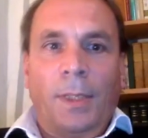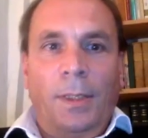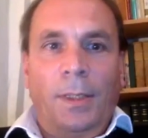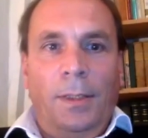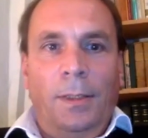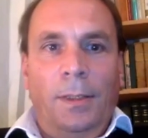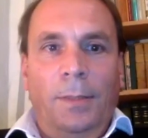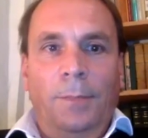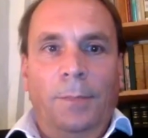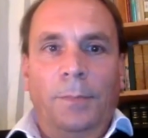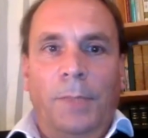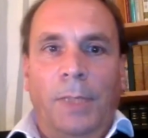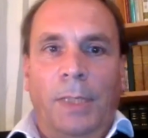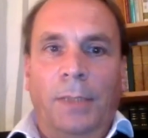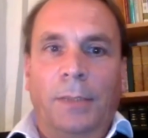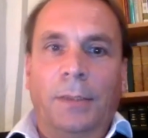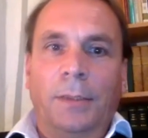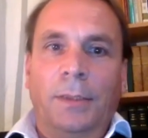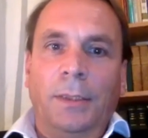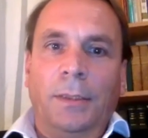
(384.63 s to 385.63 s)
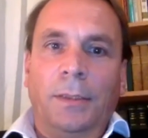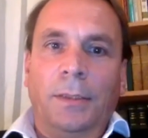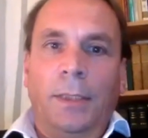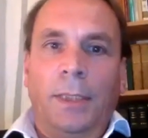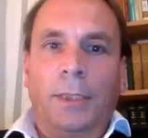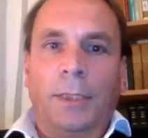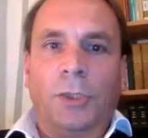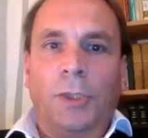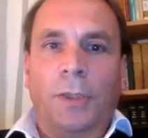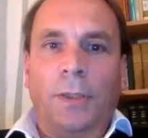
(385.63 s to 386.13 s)
Um, and indeed, the
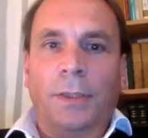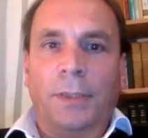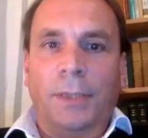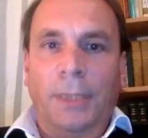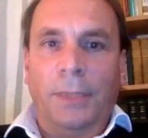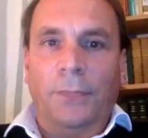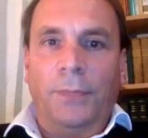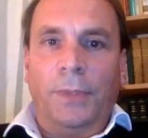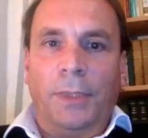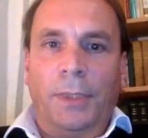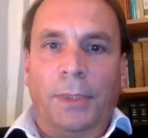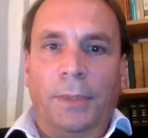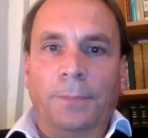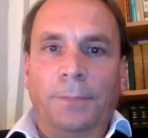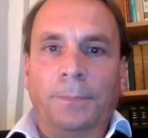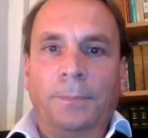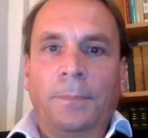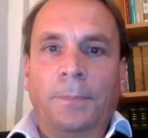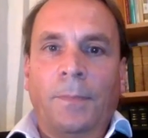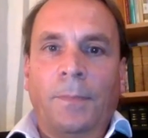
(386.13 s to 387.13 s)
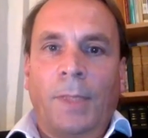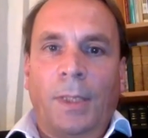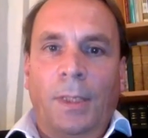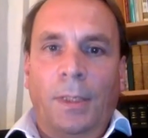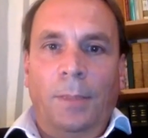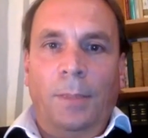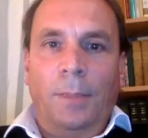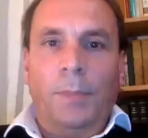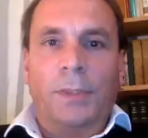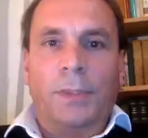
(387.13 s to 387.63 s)
lecture this evening
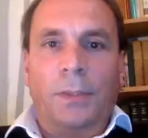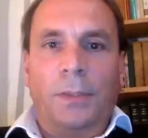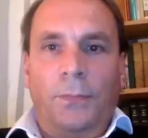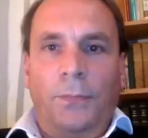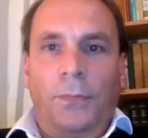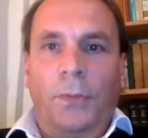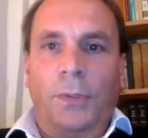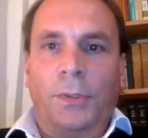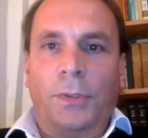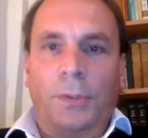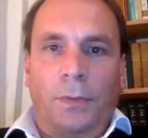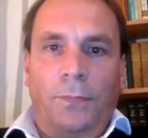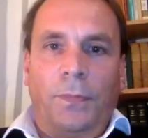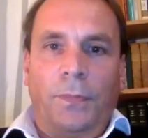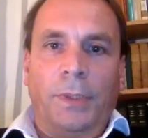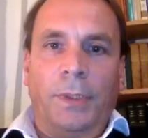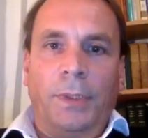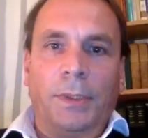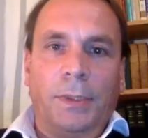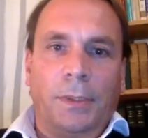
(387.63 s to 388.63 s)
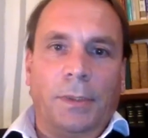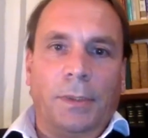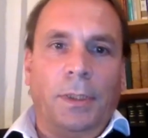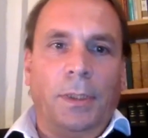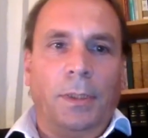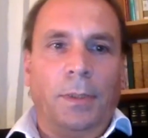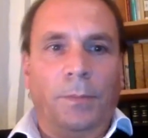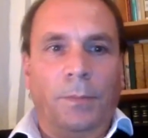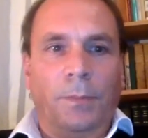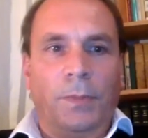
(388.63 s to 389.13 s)
um, is the first of these,
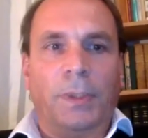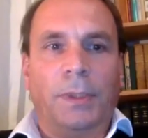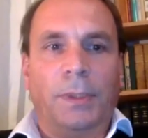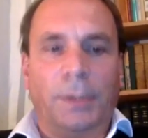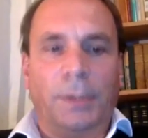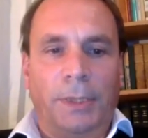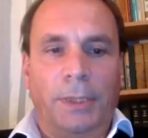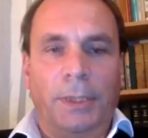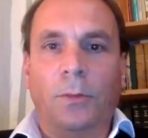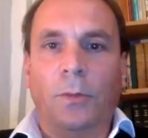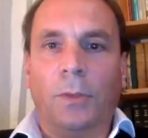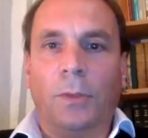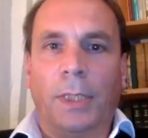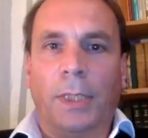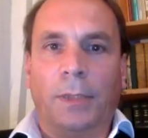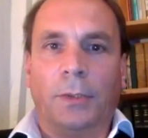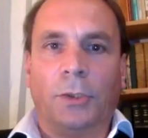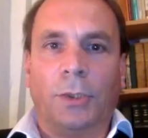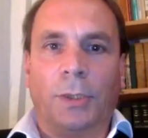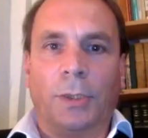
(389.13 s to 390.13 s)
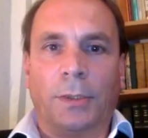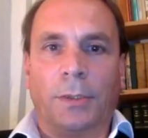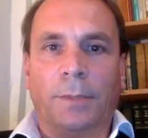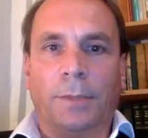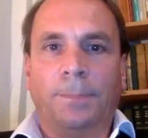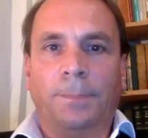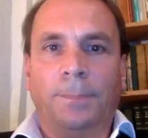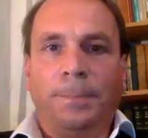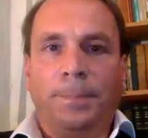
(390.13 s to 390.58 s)
um, these keynote lectures.